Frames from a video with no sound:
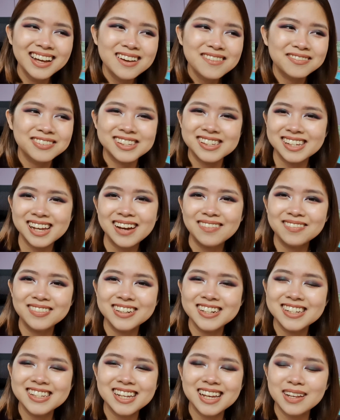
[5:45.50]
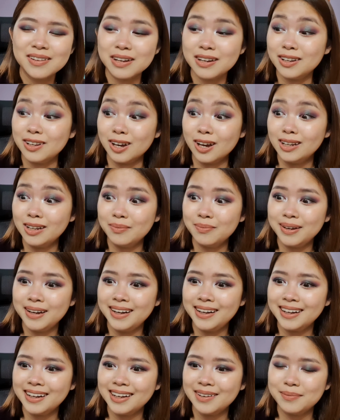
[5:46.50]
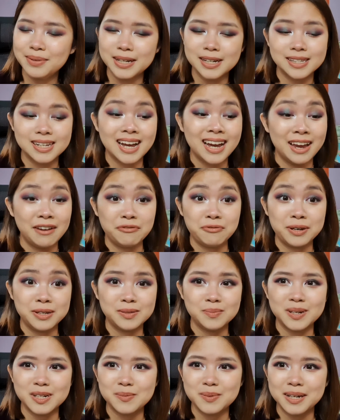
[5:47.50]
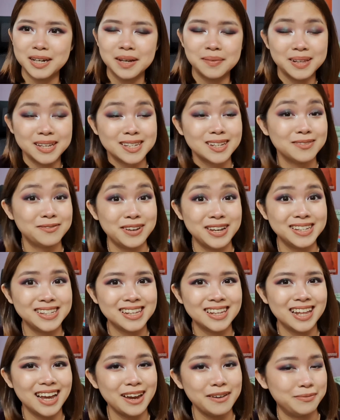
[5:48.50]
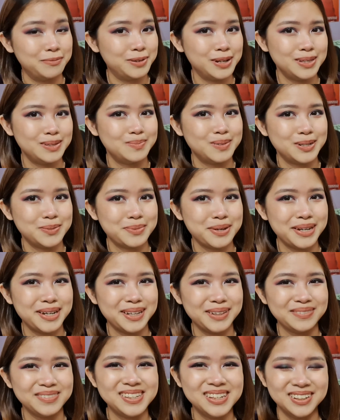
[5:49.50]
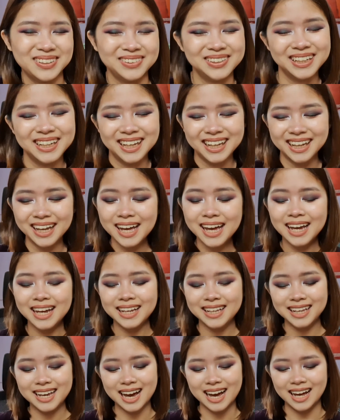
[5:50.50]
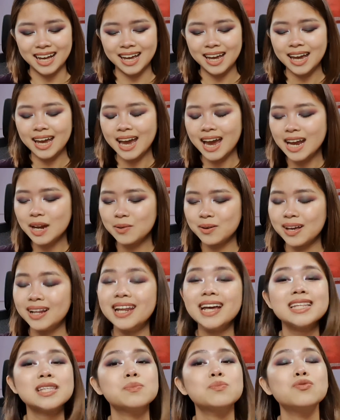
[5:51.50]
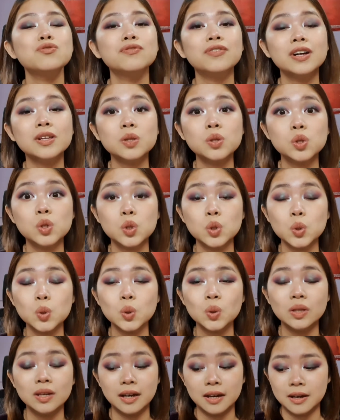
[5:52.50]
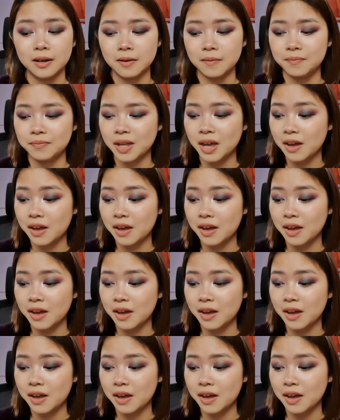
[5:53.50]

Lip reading: for some reason, and not the makeup, because I have way too much makeup. Let's face it, I have way too much makeup. So yeah, anyway, let's move on to the